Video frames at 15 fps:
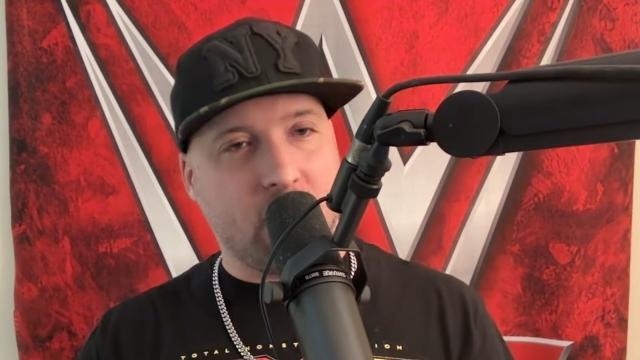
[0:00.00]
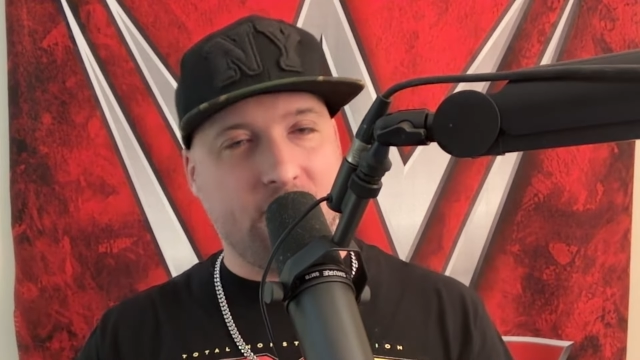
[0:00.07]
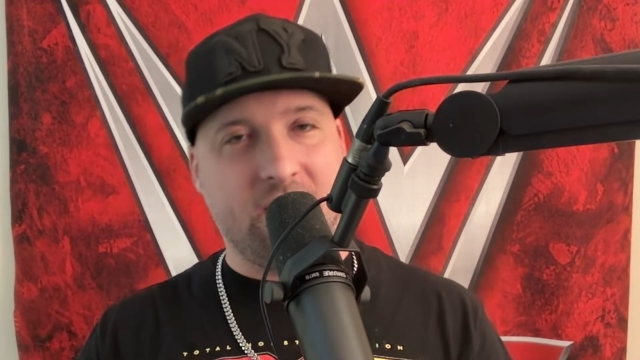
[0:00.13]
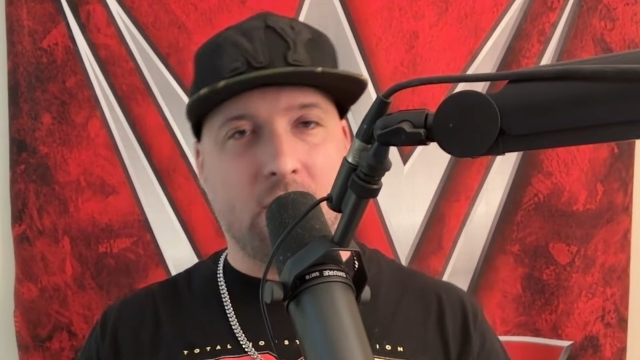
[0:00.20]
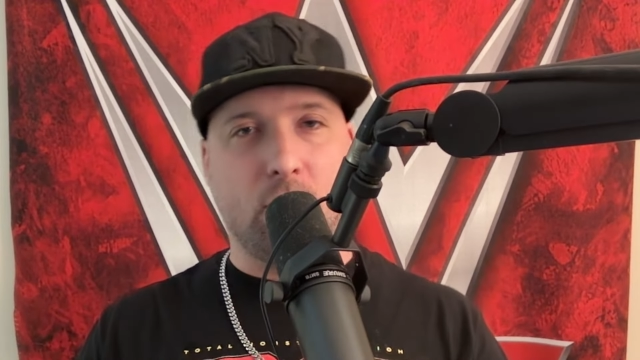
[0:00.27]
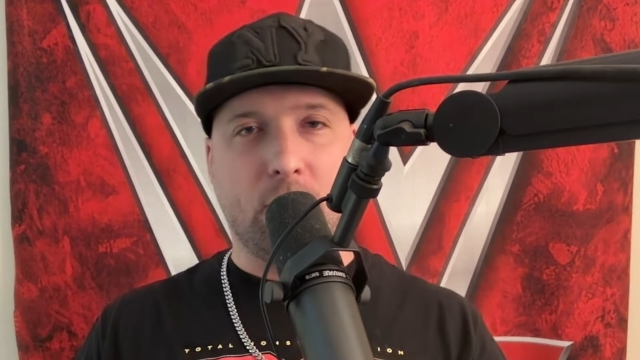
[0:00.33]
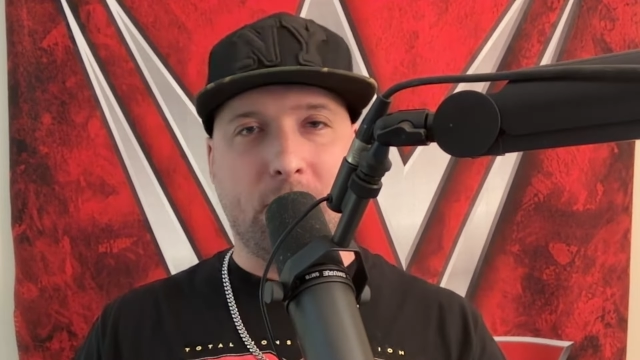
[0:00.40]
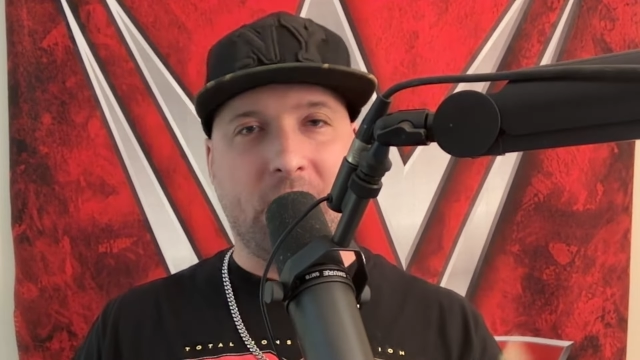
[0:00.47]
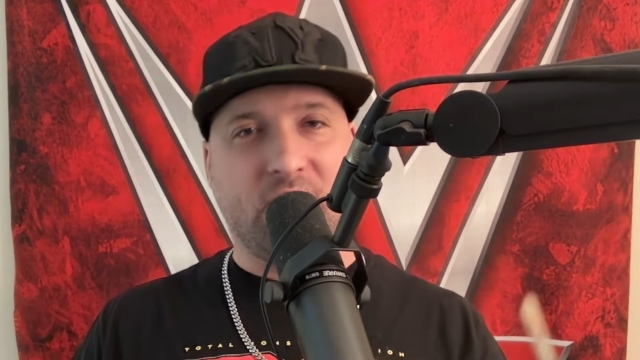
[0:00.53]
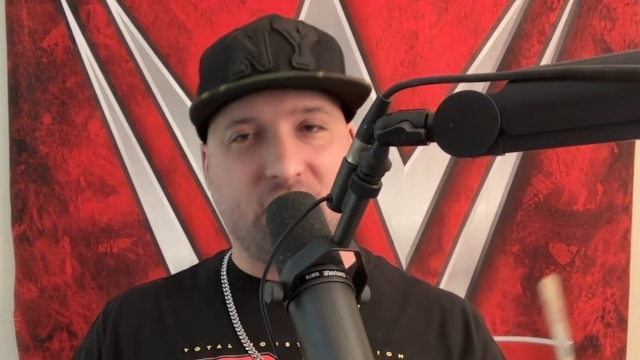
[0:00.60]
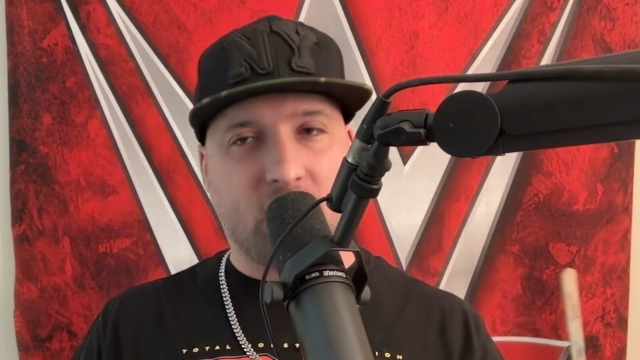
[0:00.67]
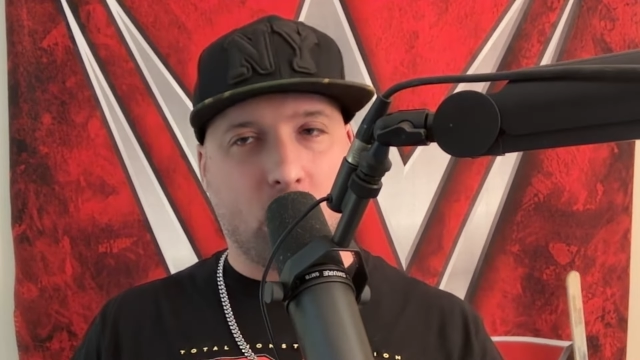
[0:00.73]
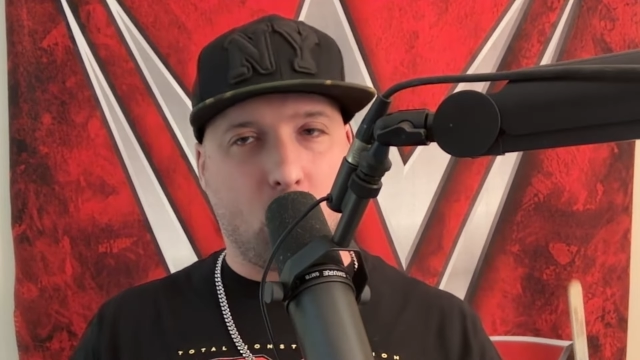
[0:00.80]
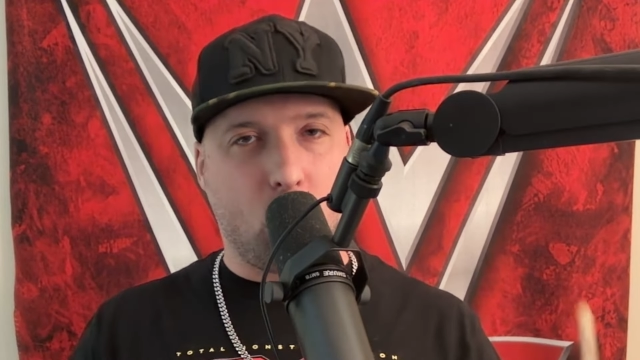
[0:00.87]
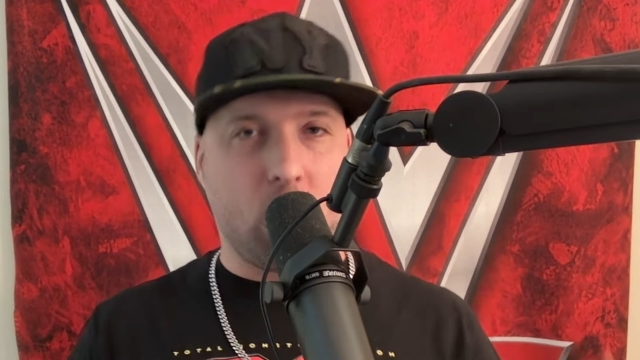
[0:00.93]
and then it would have been for
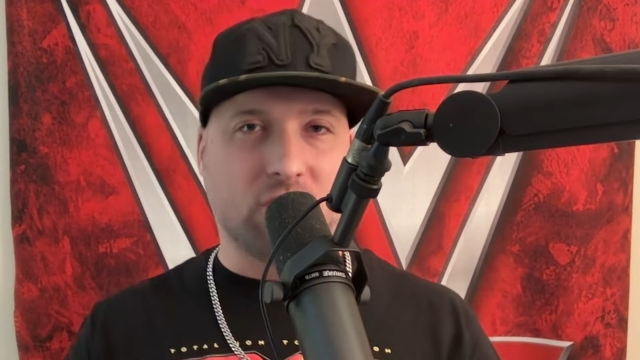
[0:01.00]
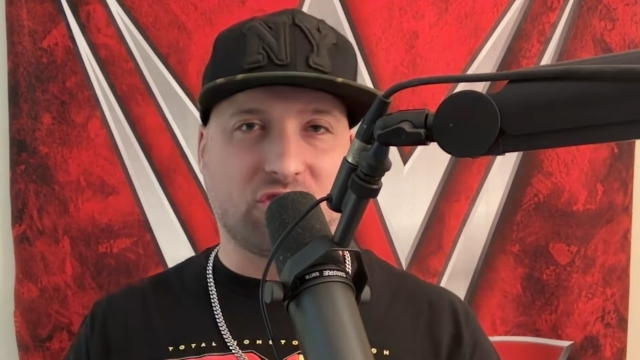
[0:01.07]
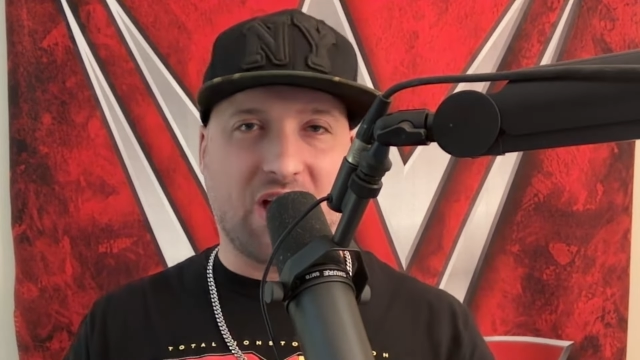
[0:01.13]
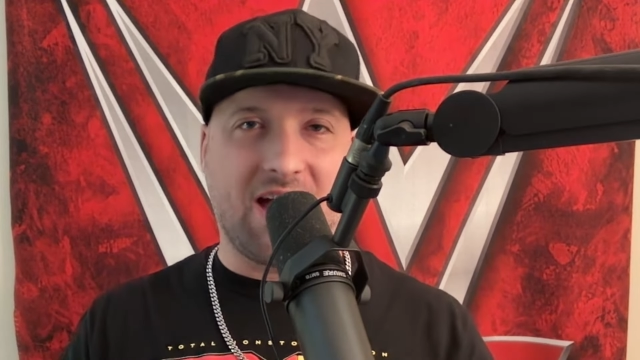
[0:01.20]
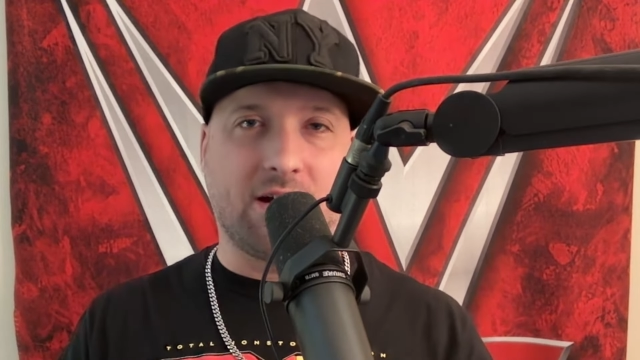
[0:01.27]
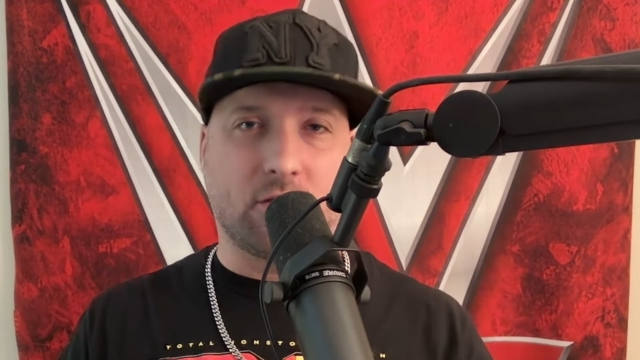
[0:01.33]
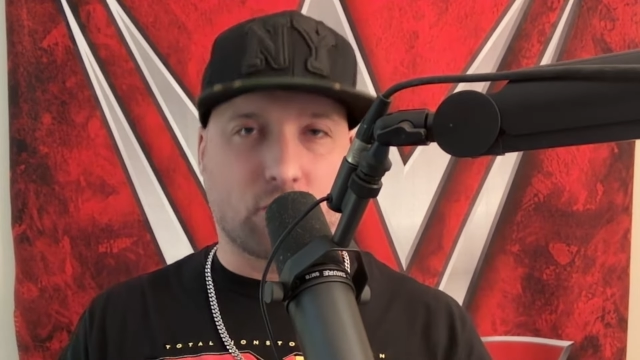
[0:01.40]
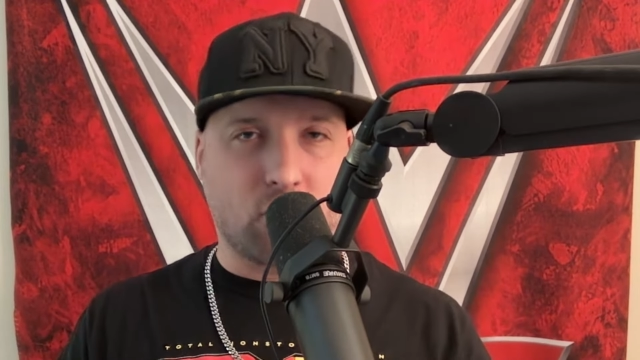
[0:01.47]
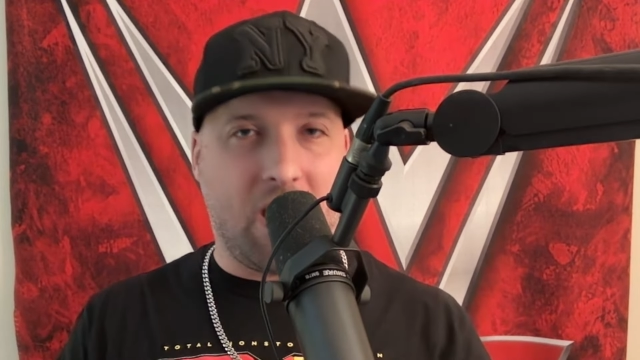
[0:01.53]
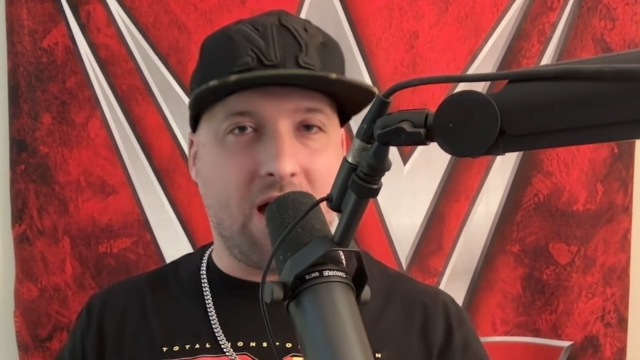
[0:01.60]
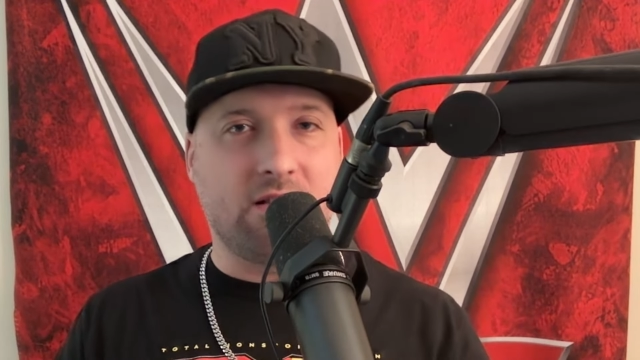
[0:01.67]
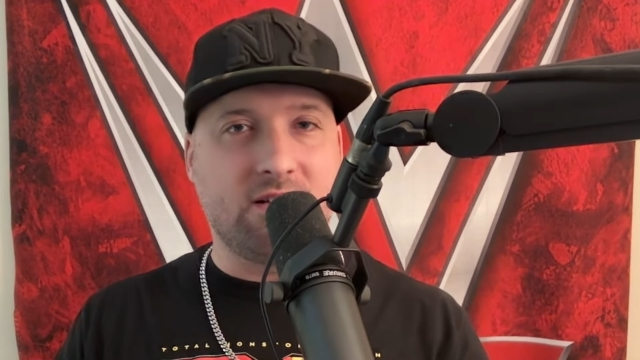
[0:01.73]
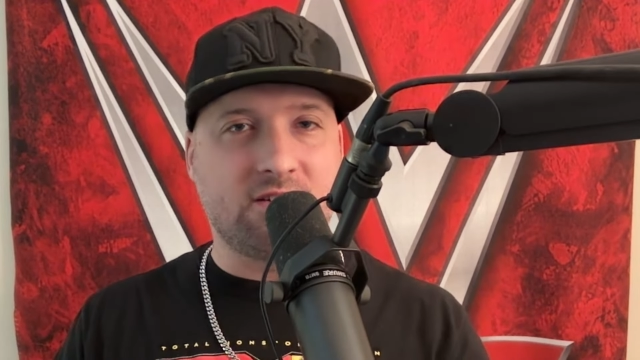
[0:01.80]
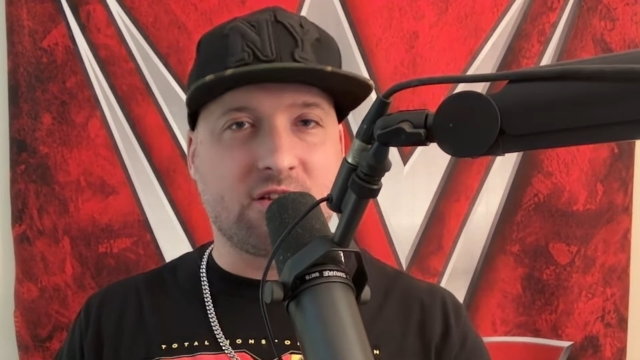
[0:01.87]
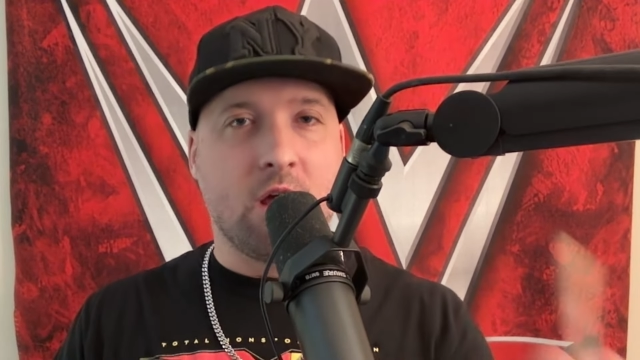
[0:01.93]
the world title,
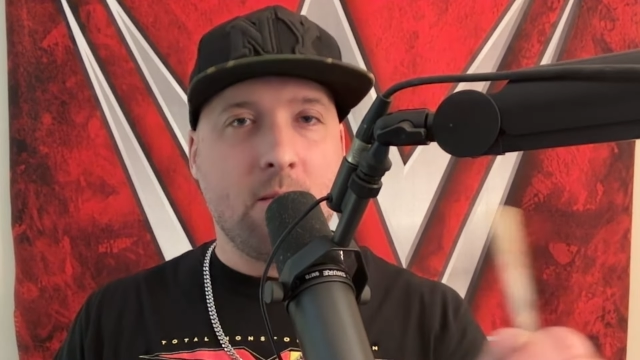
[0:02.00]
Rollins